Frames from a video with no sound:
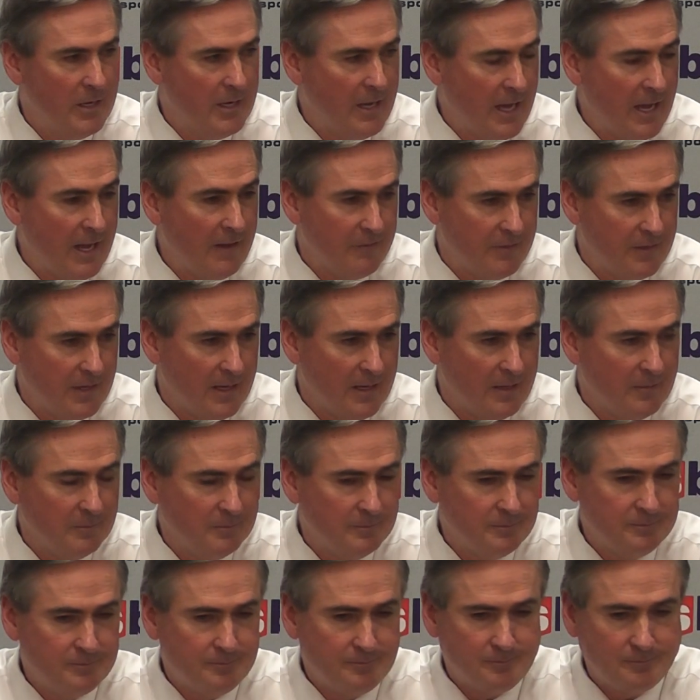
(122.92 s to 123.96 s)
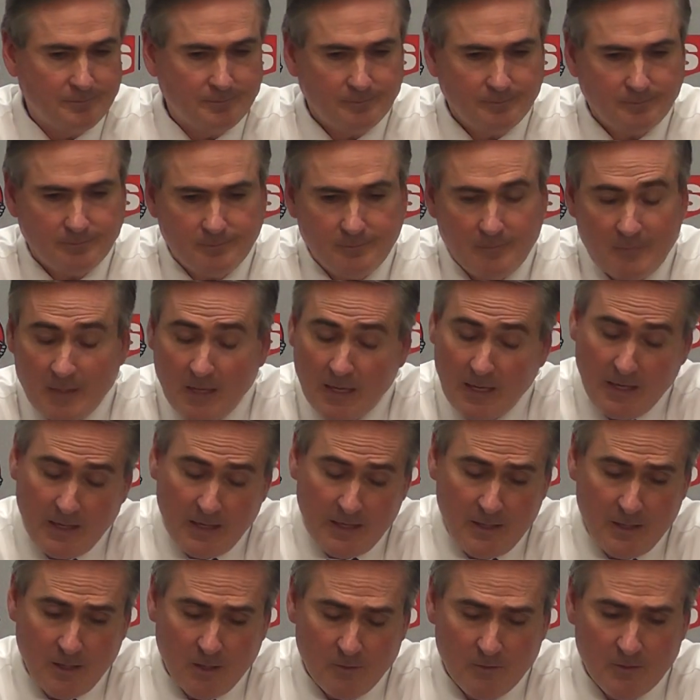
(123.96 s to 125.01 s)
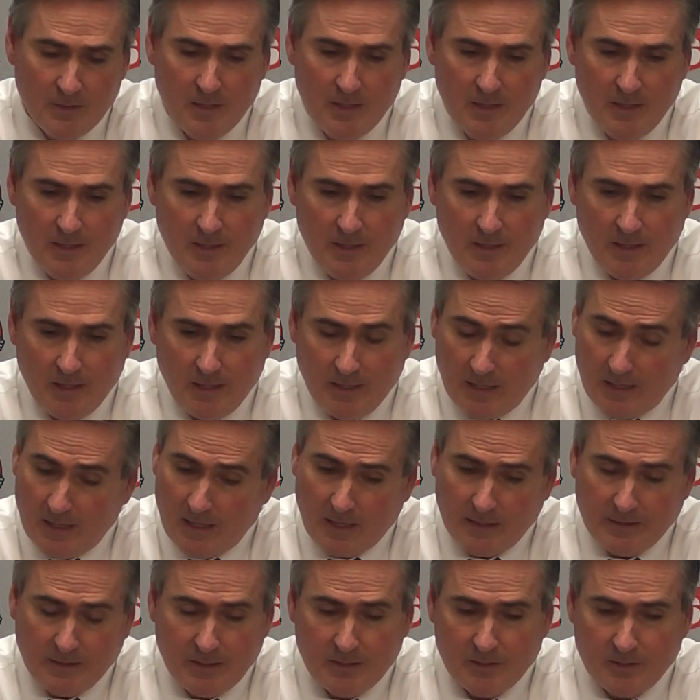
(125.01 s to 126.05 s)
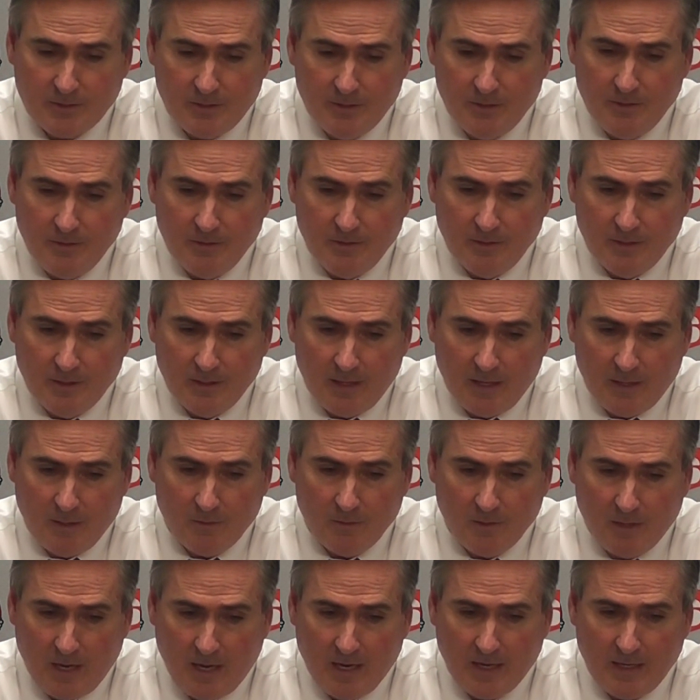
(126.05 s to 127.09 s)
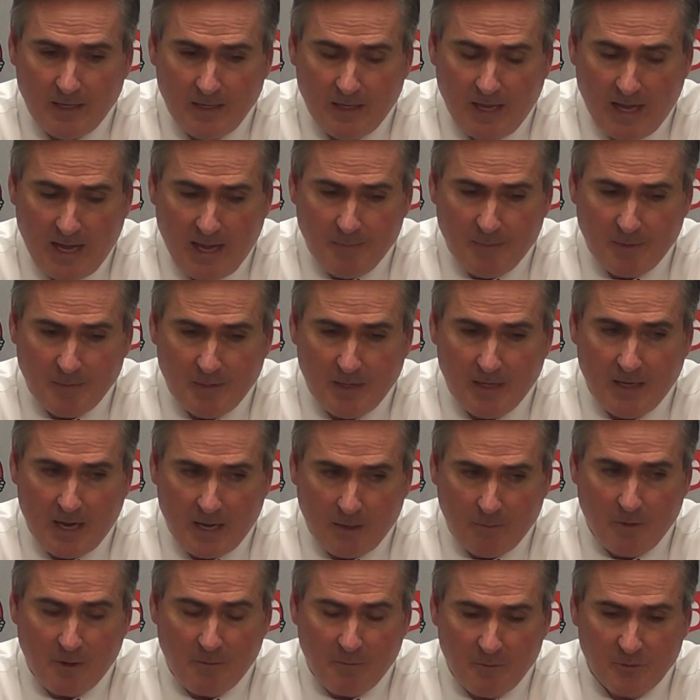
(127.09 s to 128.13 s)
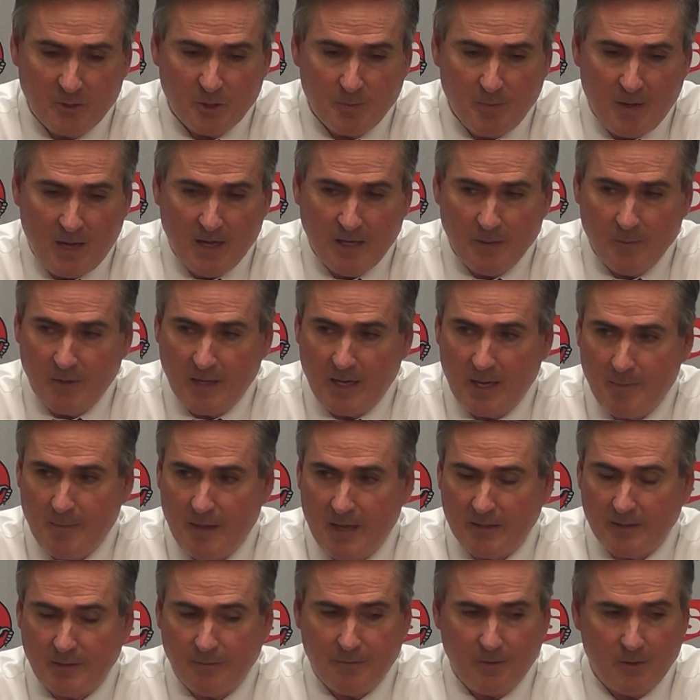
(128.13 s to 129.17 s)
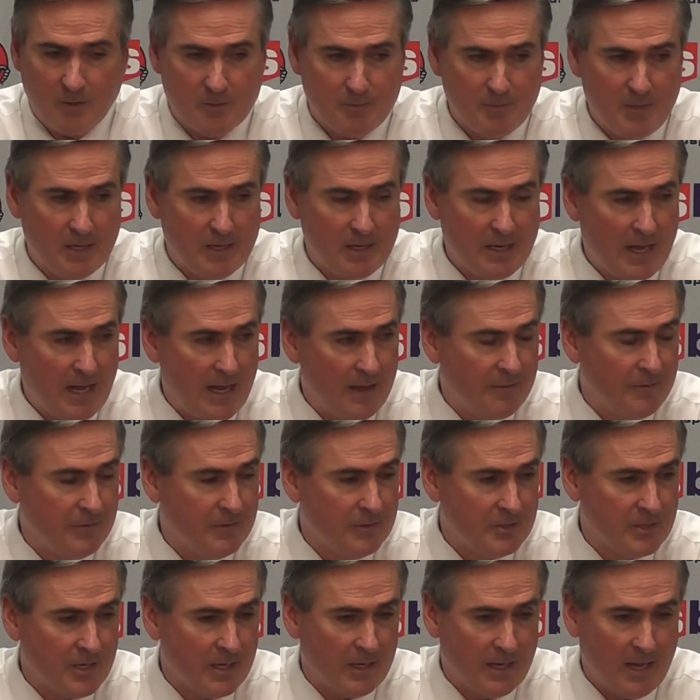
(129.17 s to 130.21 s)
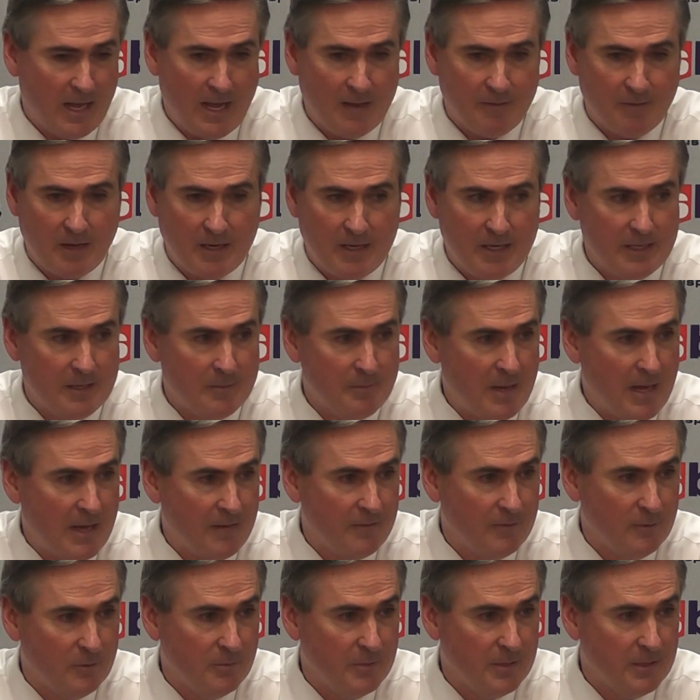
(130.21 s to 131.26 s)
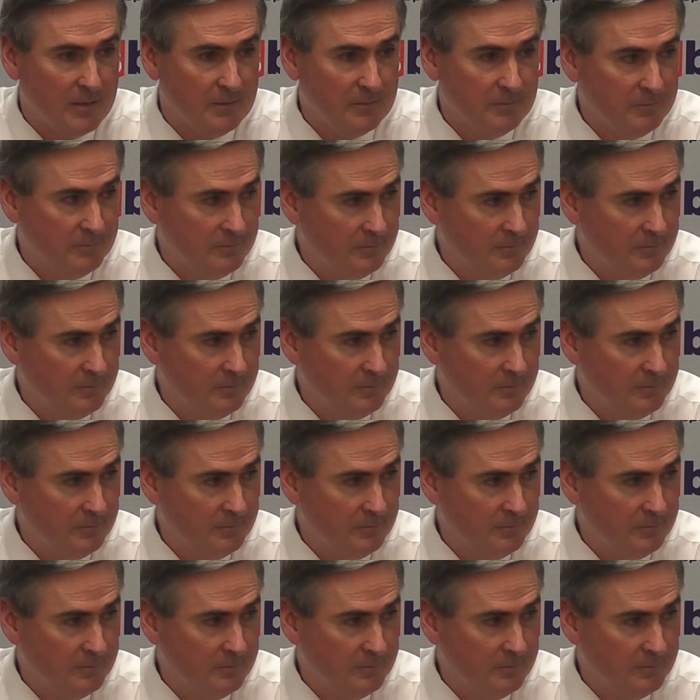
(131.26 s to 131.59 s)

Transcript: at halftime. You know, and I like this too. I don't like it happened, but I like the way we responded. We came out the first minute and a half, the second half, got hit in the mouth a little bit.